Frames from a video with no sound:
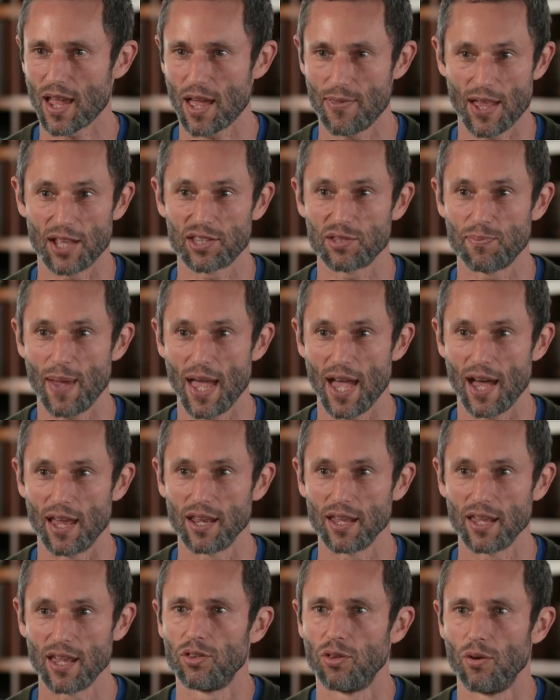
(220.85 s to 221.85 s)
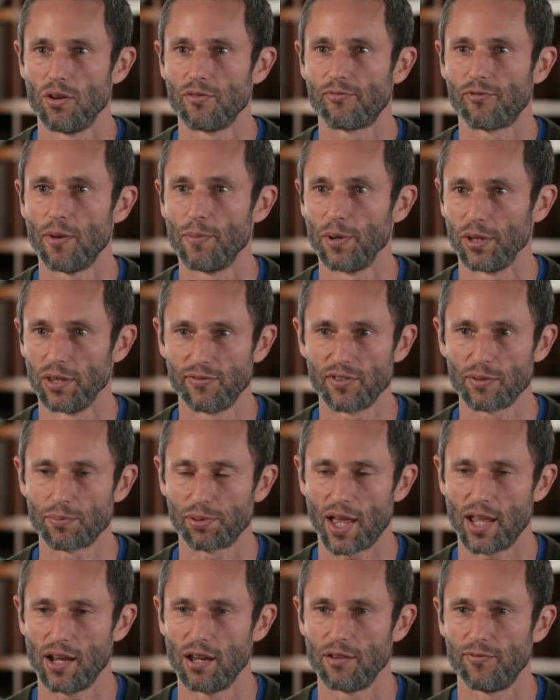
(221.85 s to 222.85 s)
and that's bad. From a living
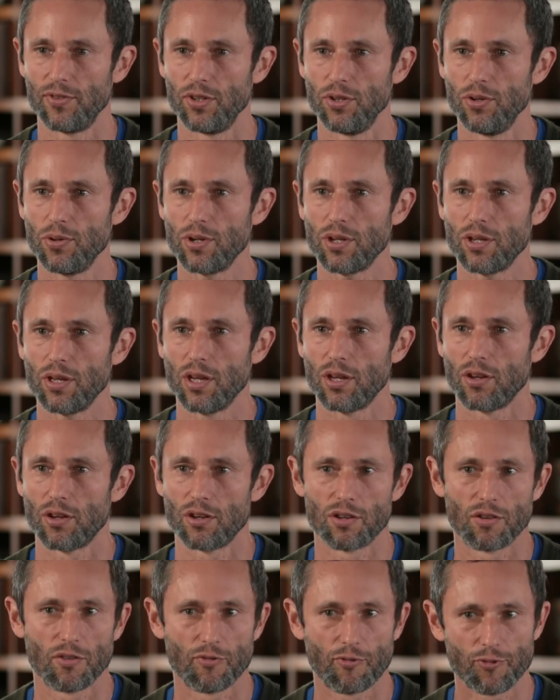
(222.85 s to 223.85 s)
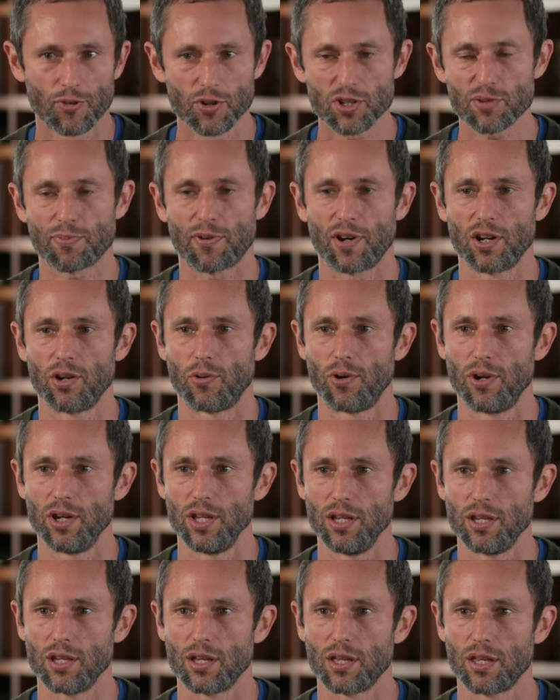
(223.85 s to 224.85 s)
planet view, first
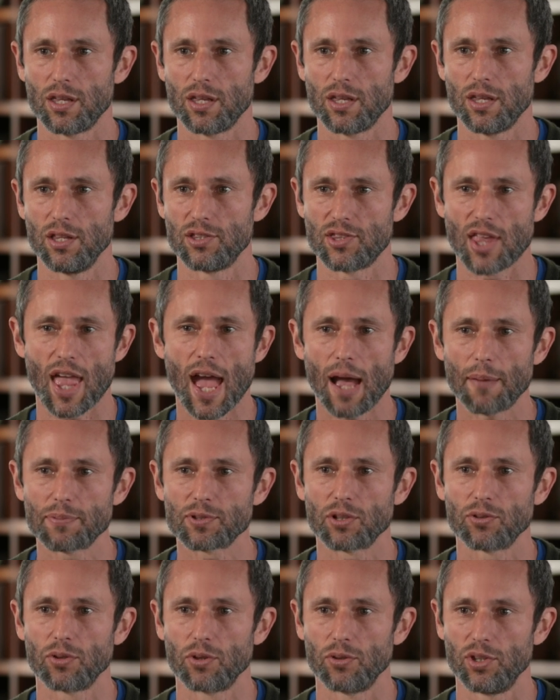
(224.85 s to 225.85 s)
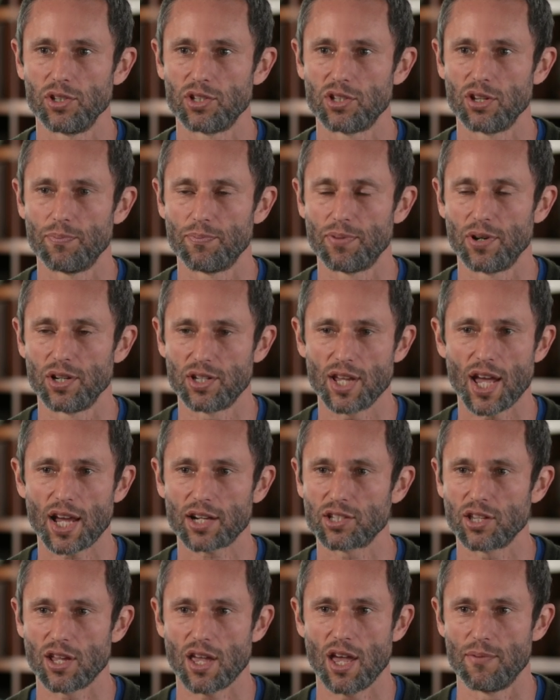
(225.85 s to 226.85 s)
priority is absolutely to
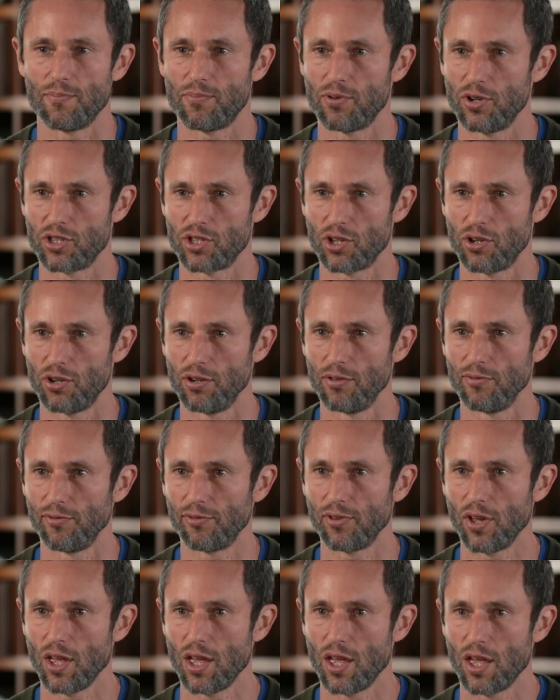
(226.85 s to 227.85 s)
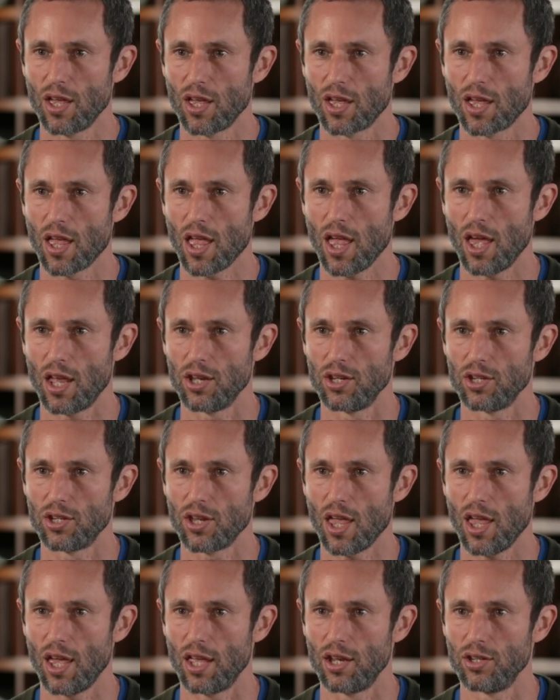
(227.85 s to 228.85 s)
protect and preserve and,
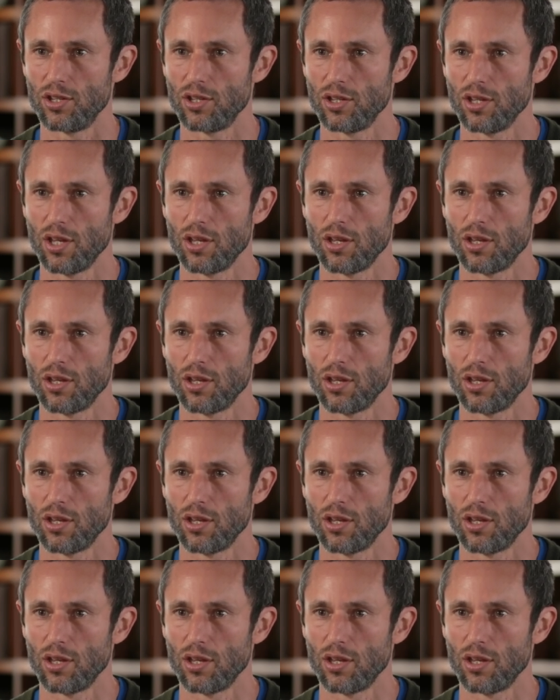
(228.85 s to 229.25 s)
and